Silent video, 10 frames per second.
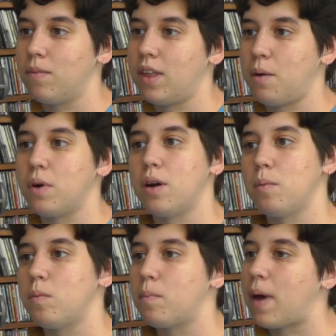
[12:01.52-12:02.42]
they were
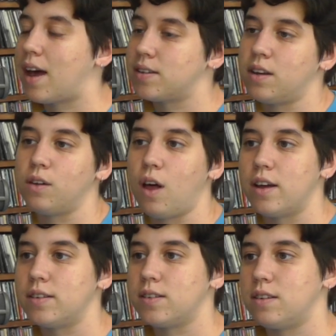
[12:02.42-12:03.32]
passing
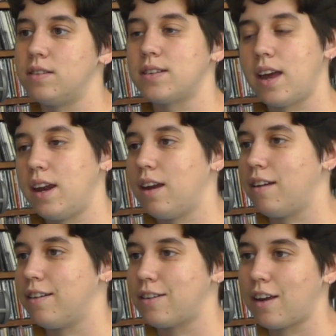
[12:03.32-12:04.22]
laws and signing
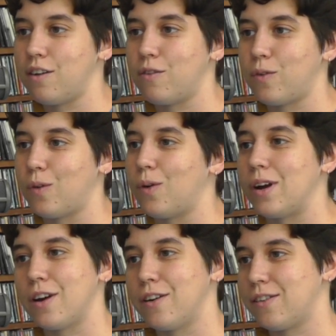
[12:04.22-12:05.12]
executive
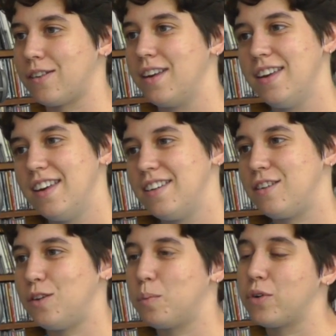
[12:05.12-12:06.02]
orders
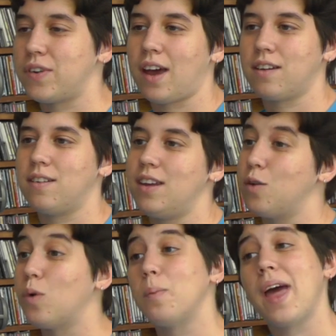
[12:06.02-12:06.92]
to protect
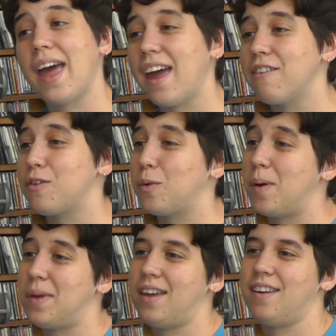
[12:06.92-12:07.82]
equal pay for
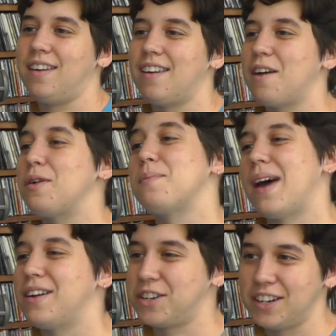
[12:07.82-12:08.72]
women, and I would
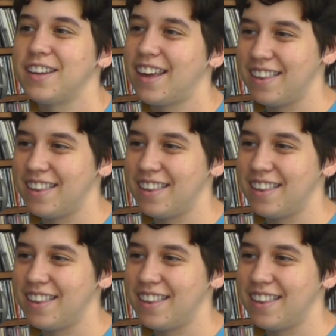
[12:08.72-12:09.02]
imagine that.